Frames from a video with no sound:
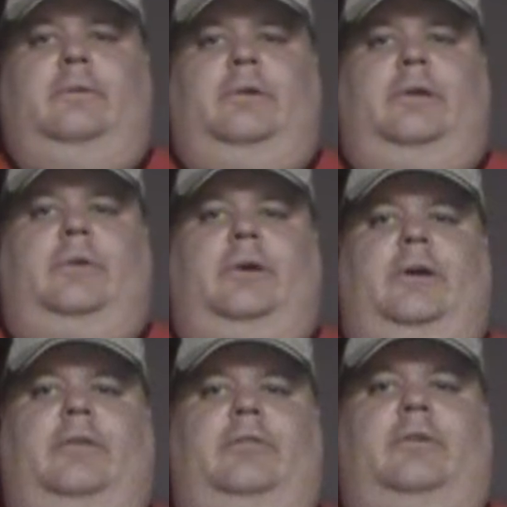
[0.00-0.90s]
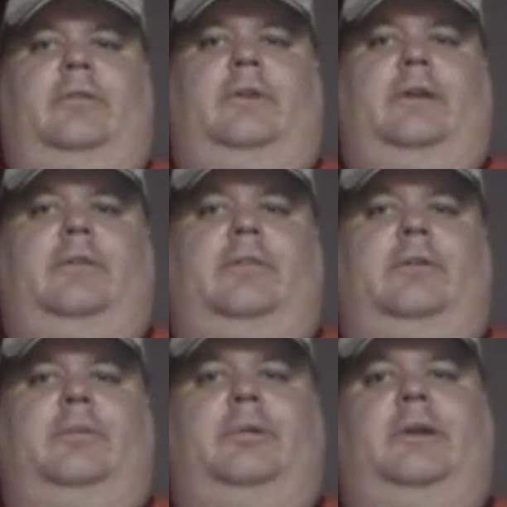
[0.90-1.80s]
we acquired from the
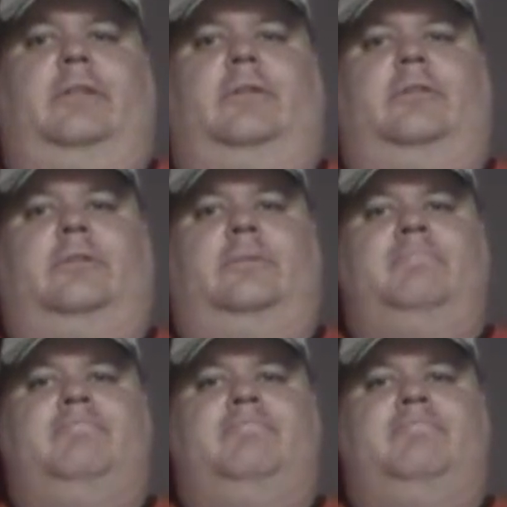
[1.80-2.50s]
Florida Panthers